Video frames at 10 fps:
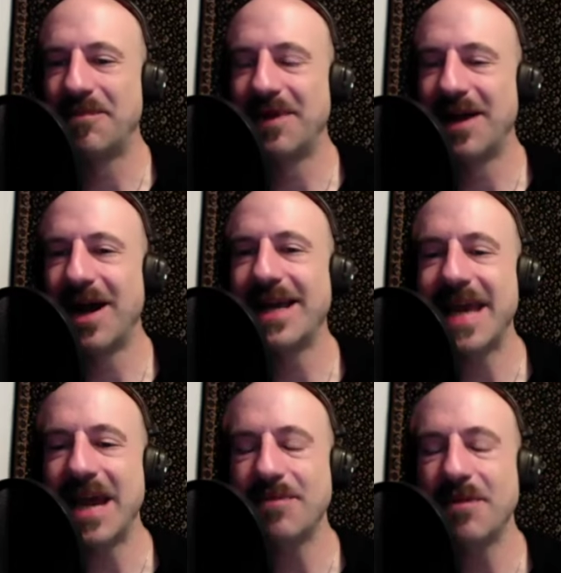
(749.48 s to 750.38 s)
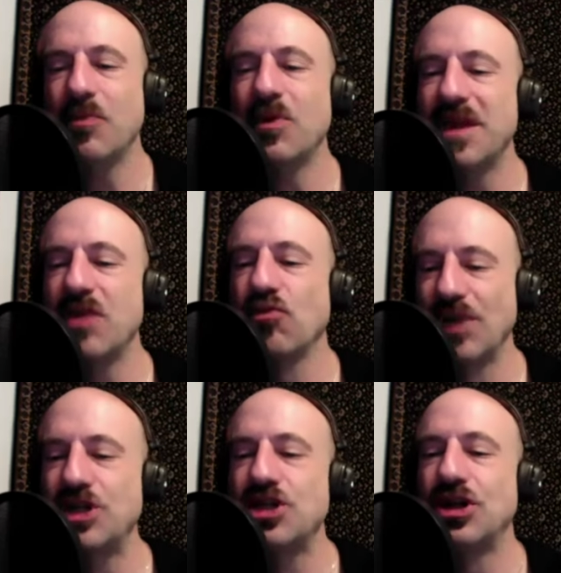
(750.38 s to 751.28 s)
I can't remember the
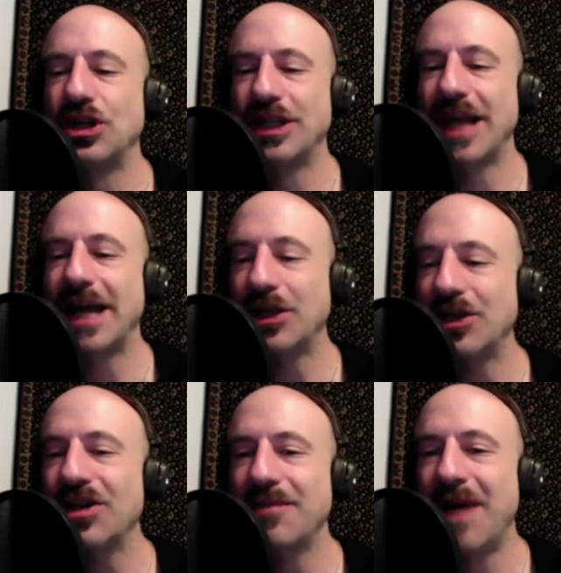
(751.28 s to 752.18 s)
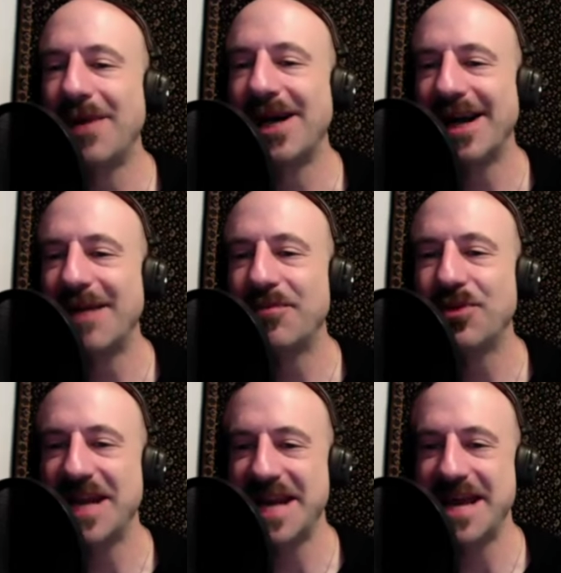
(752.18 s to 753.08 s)
original like, "Look, Mama, I'm
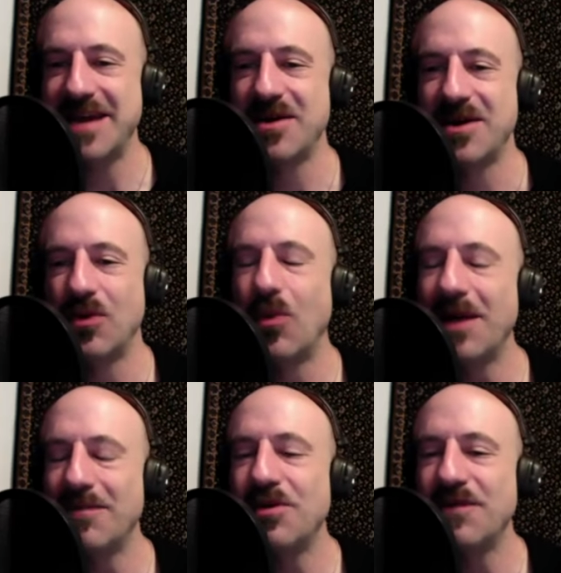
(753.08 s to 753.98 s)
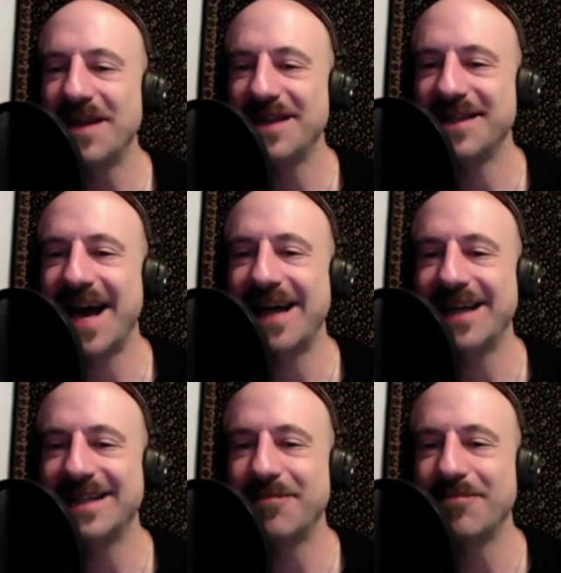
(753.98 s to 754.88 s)
pretty." what movie is that?
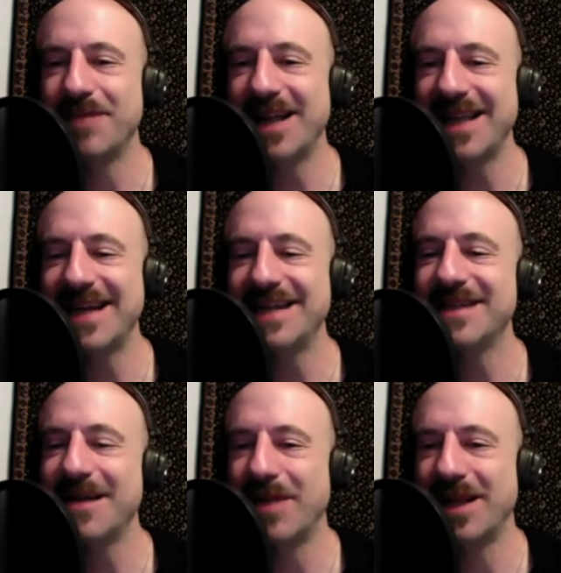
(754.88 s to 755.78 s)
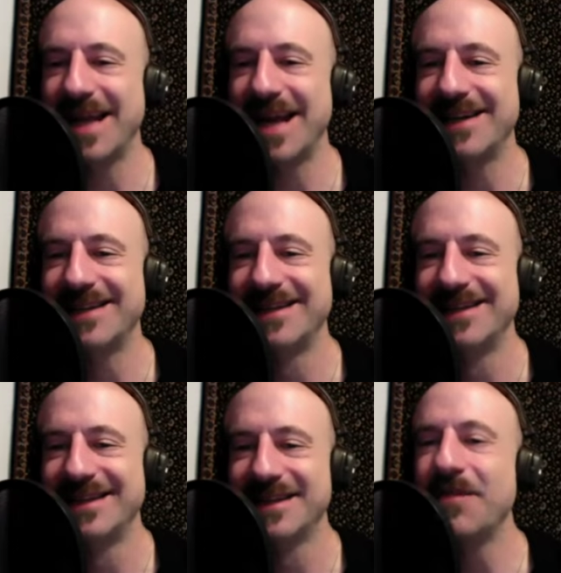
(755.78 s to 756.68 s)
Is it Pollyanna? It's not Pollyanna.
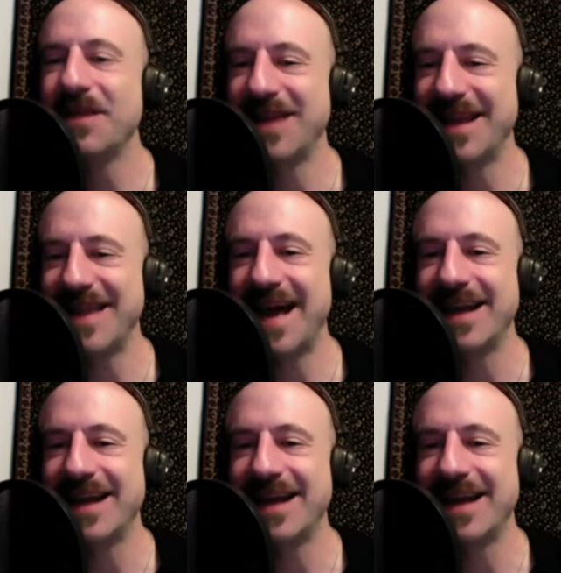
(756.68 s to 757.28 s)
Something yeah, like I can't that.